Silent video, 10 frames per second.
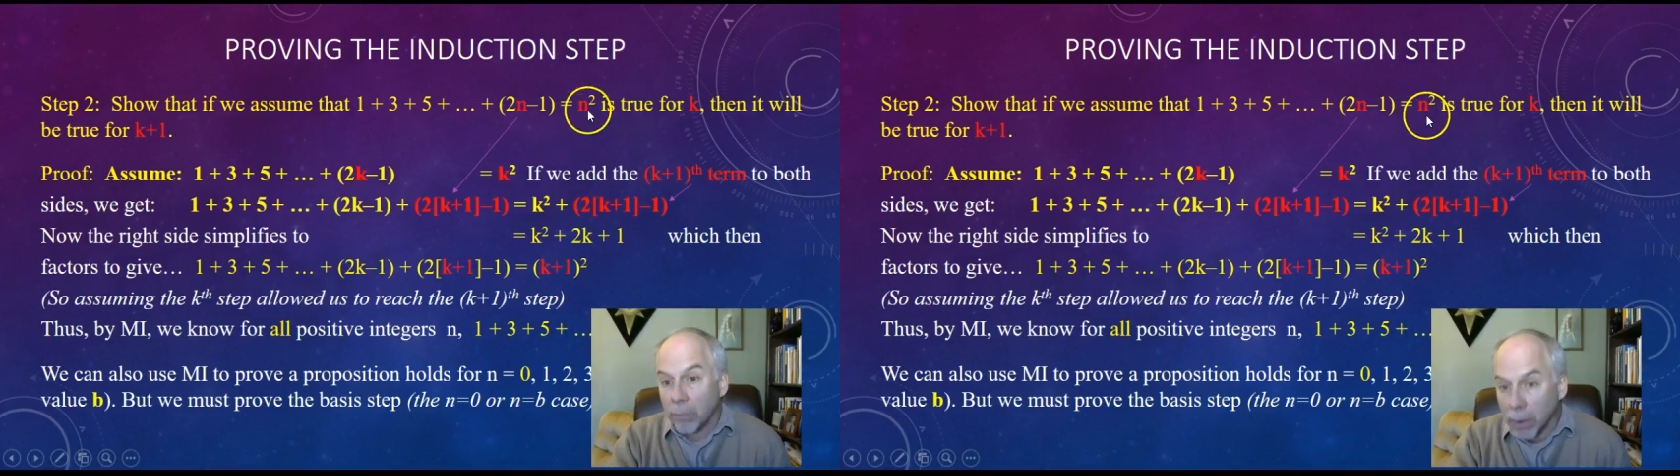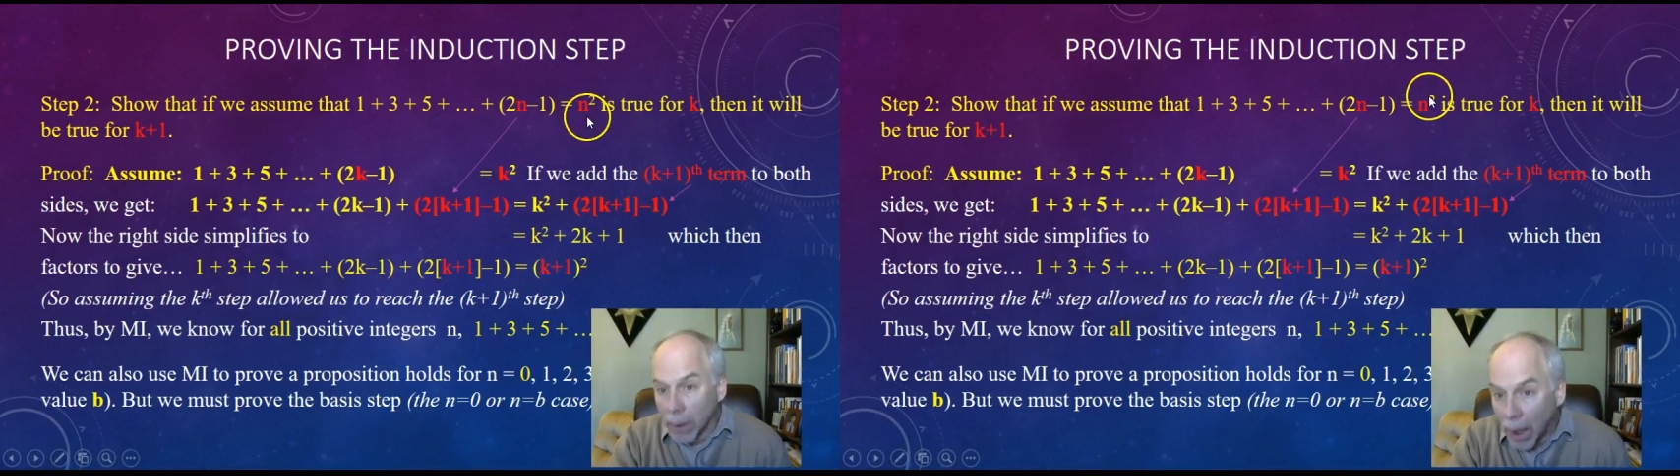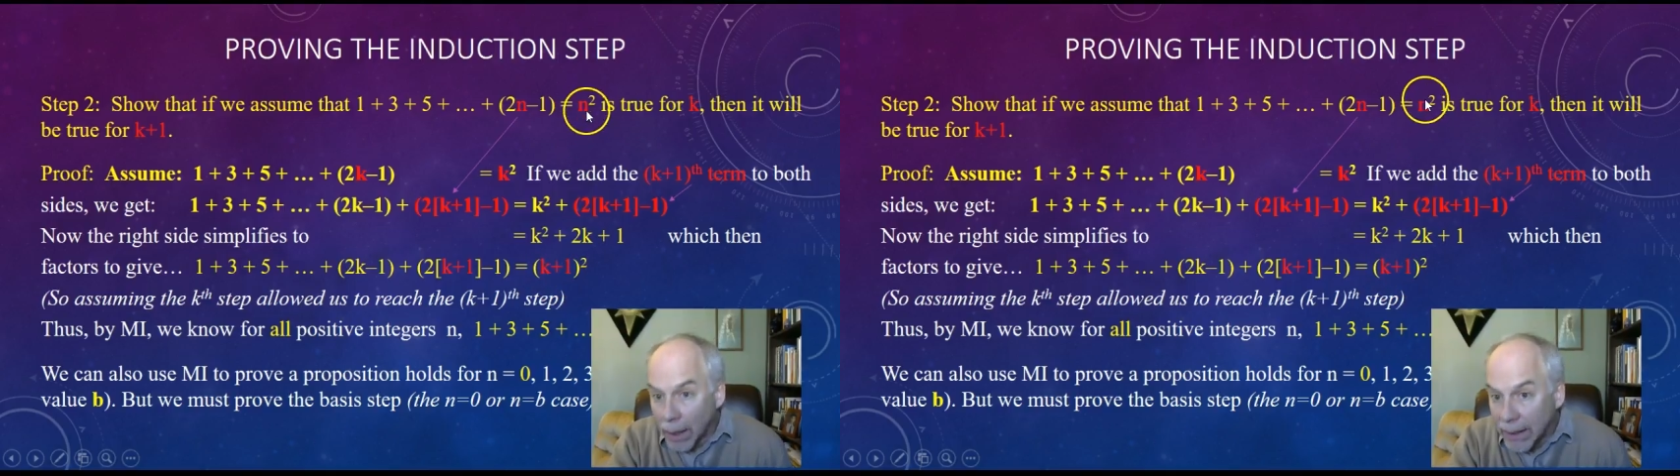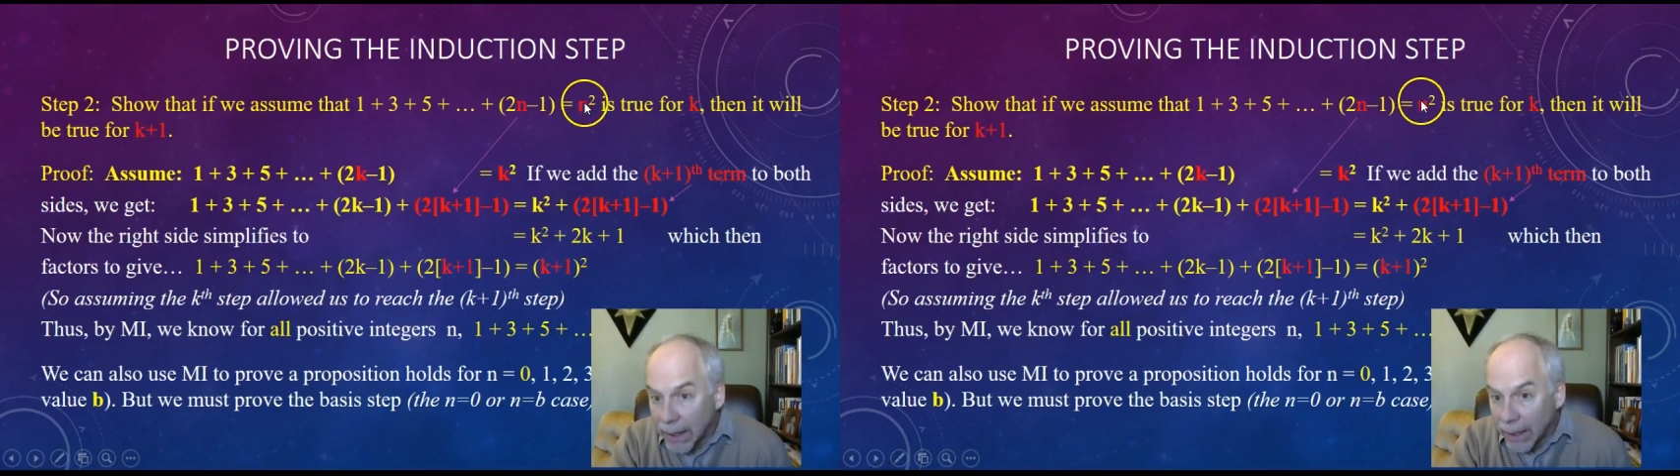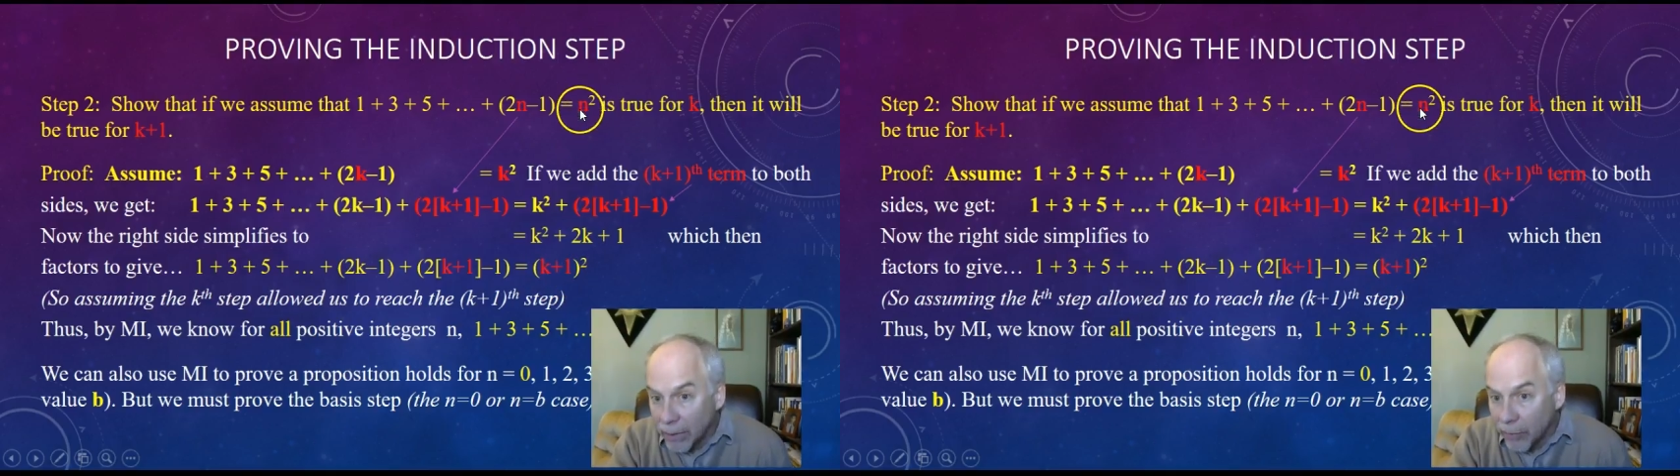plugged
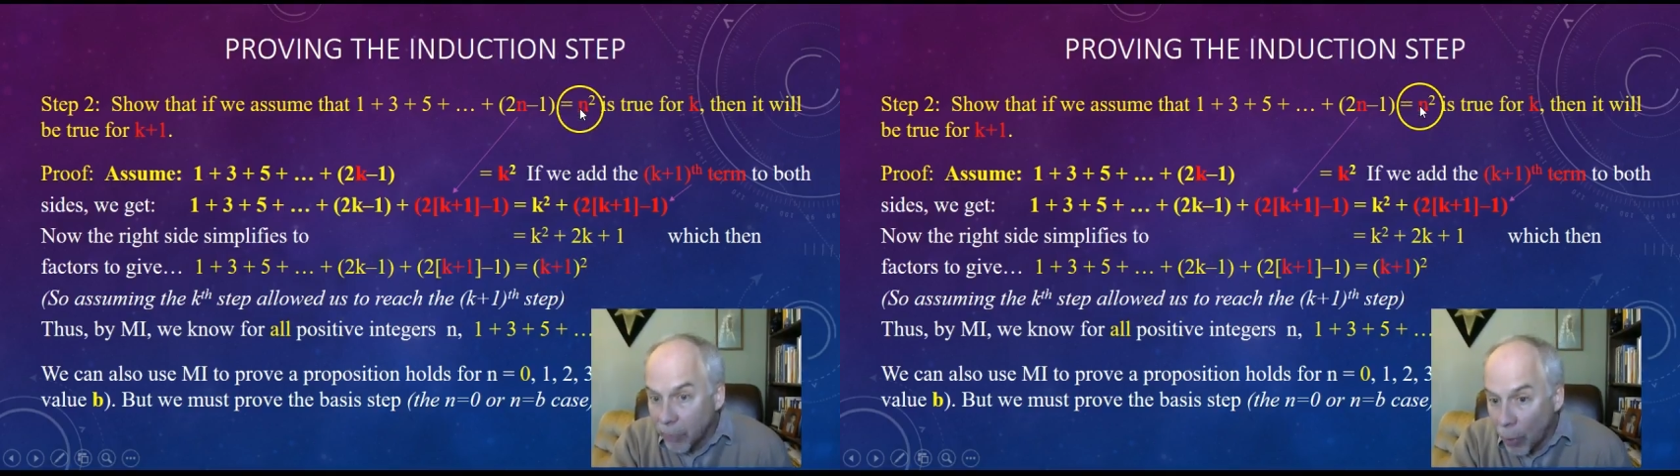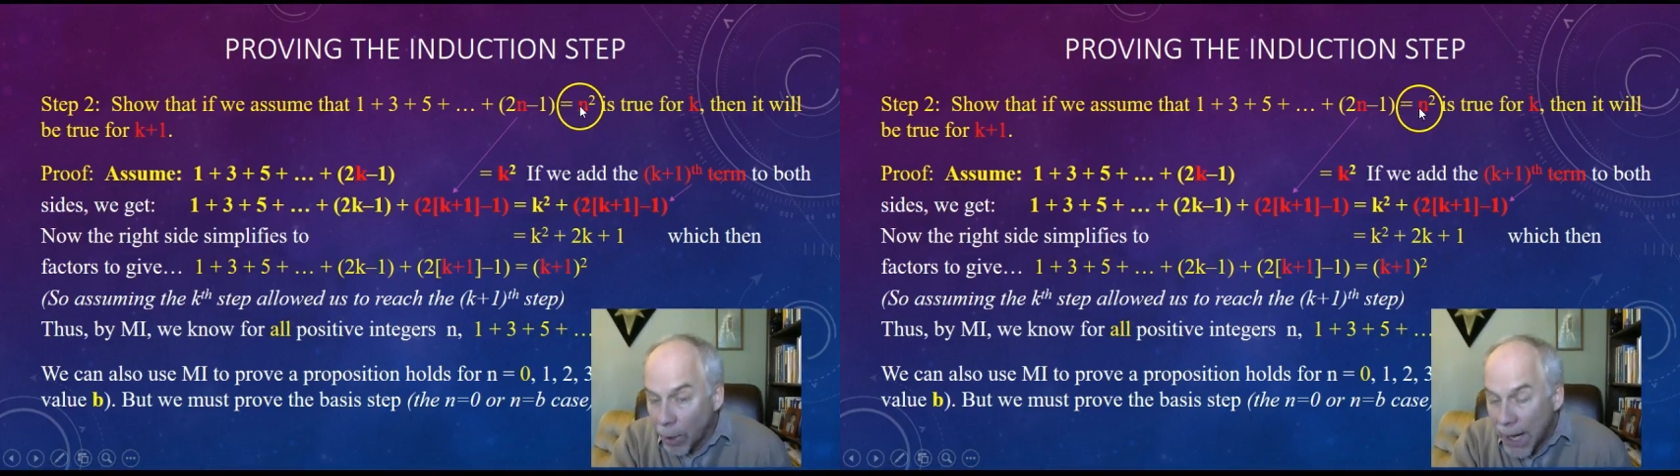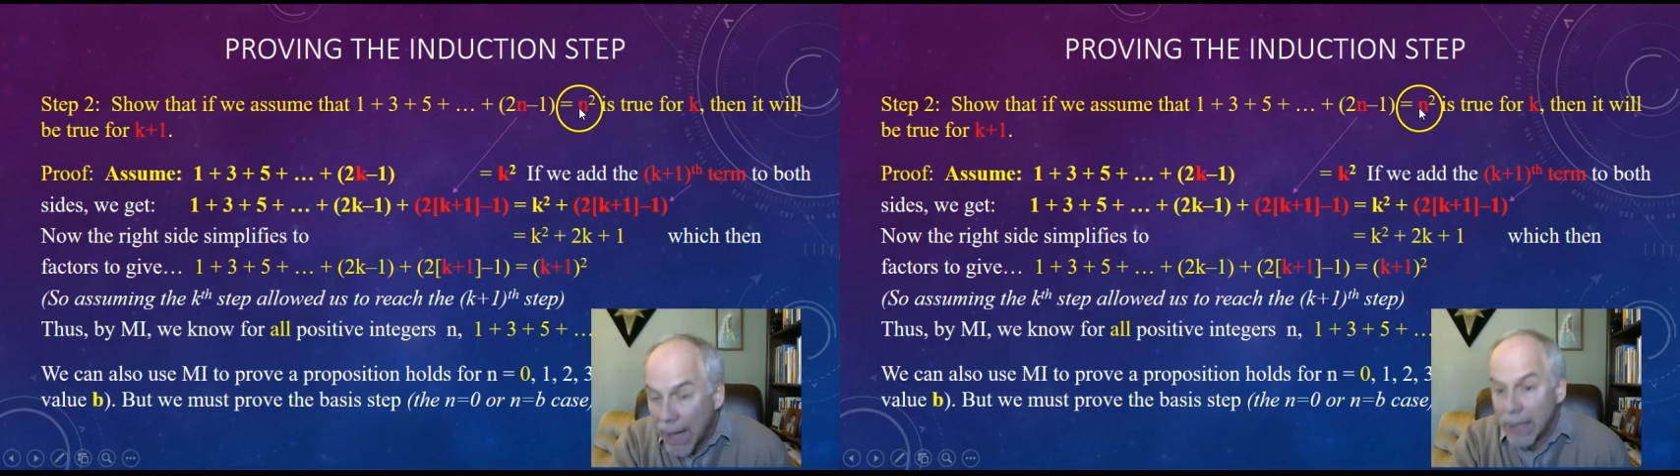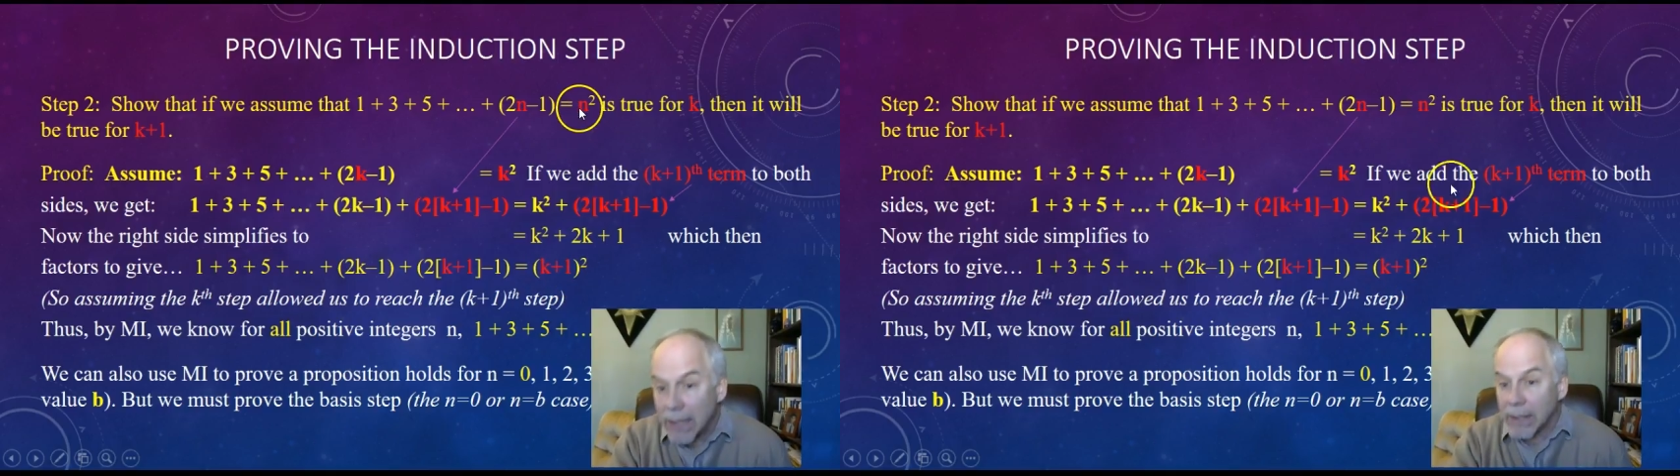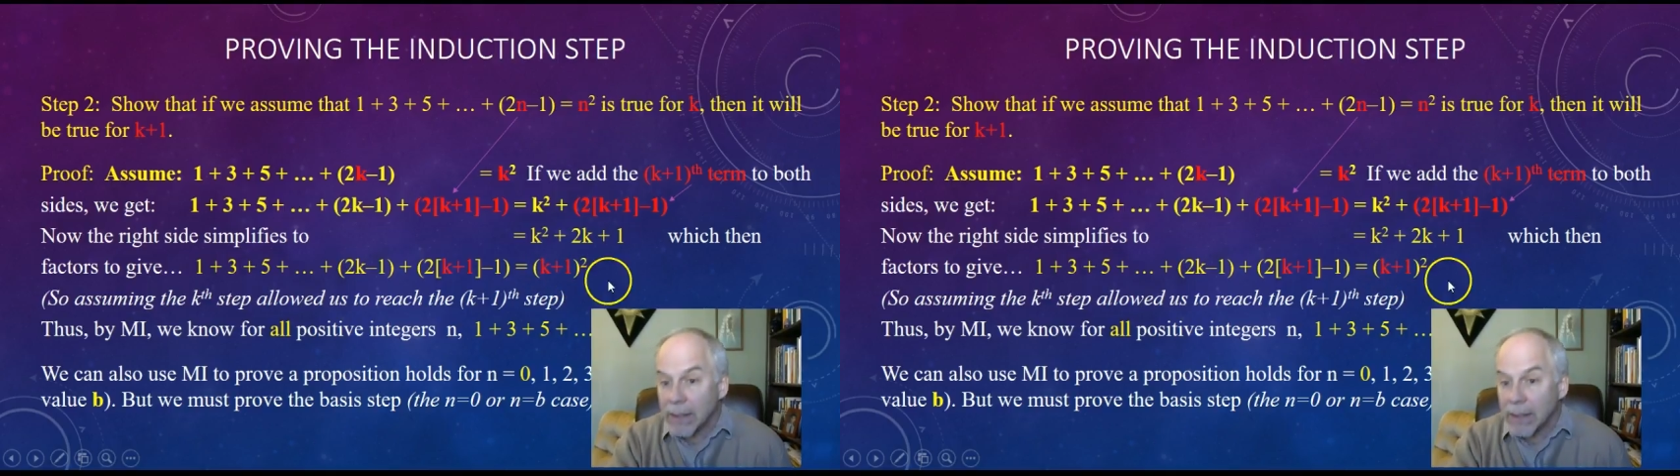in for n.